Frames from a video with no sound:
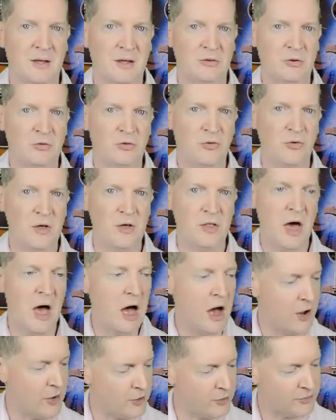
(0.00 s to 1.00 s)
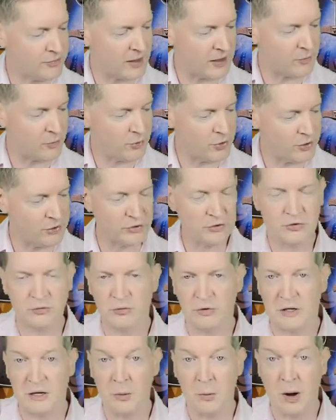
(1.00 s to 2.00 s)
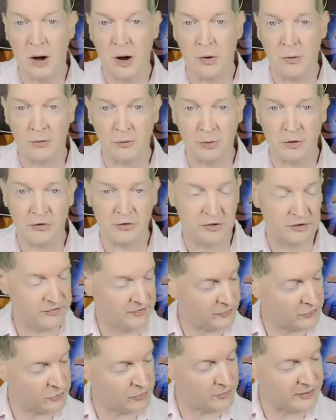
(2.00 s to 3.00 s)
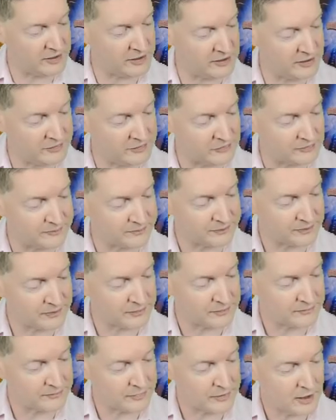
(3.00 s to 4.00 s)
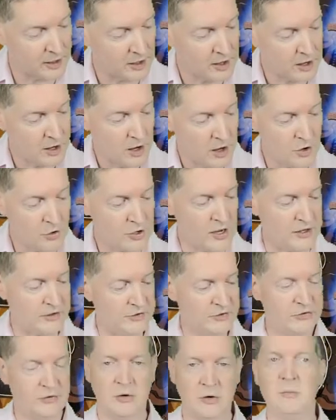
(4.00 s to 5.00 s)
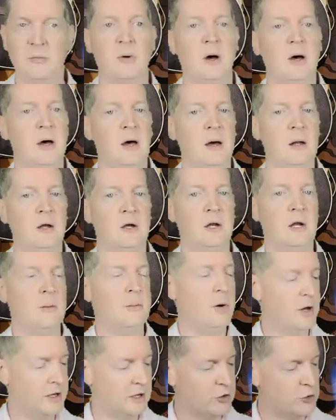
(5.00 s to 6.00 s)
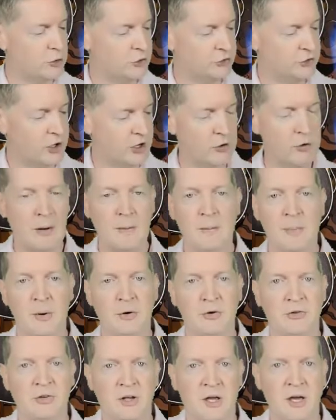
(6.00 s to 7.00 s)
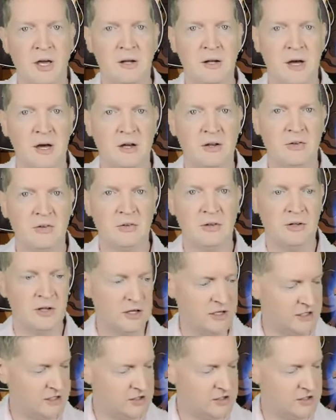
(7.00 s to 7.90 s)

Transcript: So try that out, that works really well, especially for beginners. Okay, so looking at my chord diagram box again, I can see the